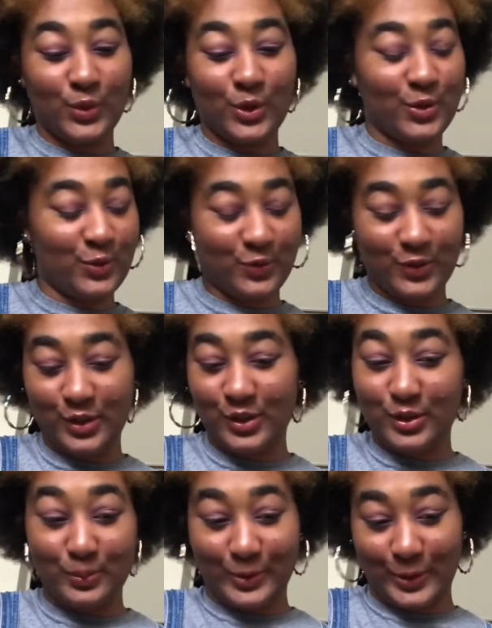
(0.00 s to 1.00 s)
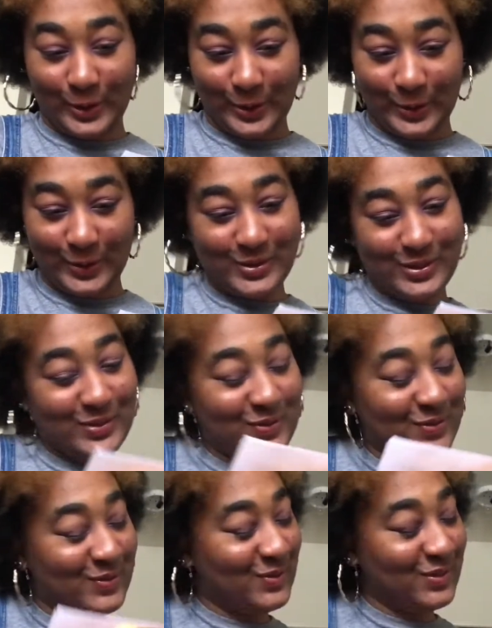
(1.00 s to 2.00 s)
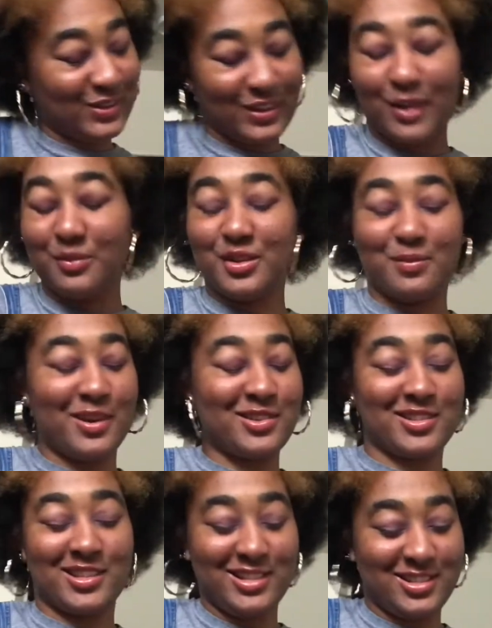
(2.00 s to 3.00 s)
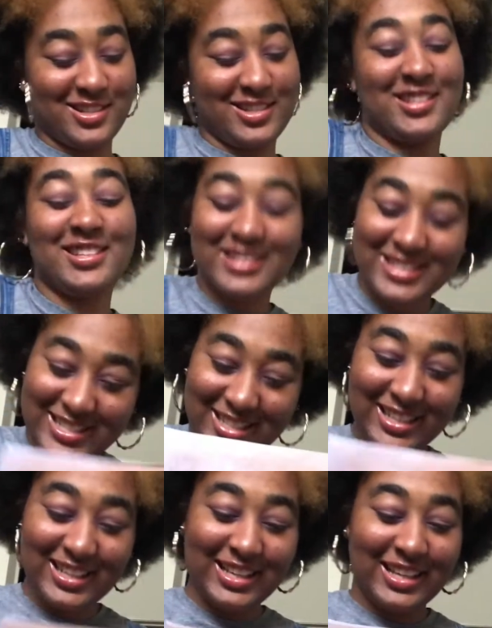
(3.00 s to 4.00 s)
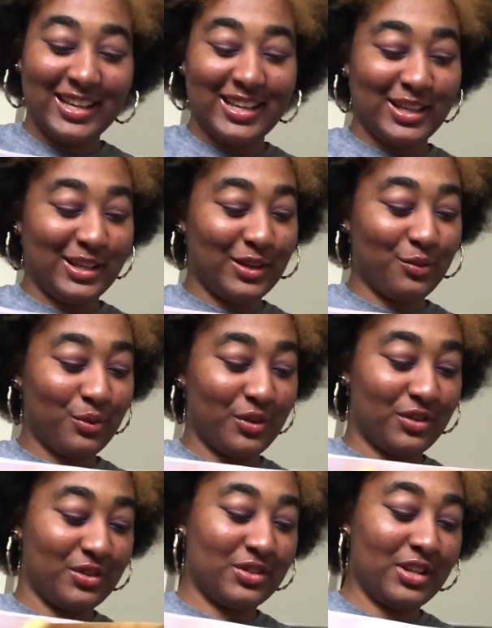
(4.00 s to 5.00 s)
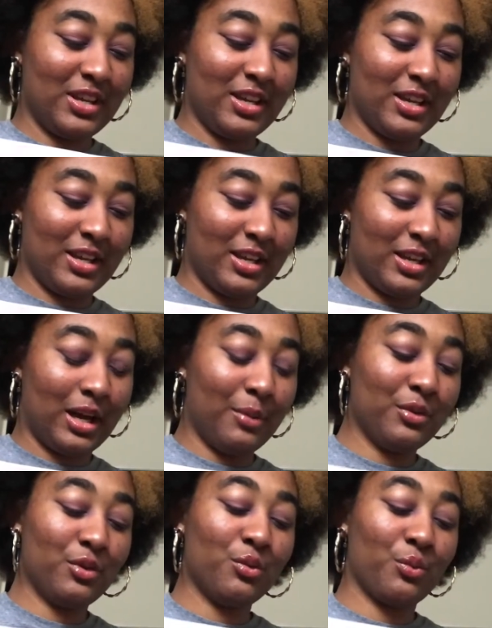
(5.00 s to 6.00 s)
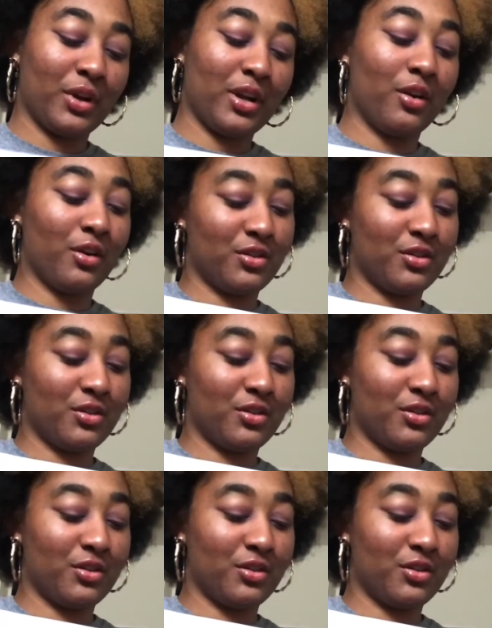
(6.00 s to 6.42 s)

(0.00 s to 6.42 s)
there goes the toilet. Convenient. Like fan art for them and like make it like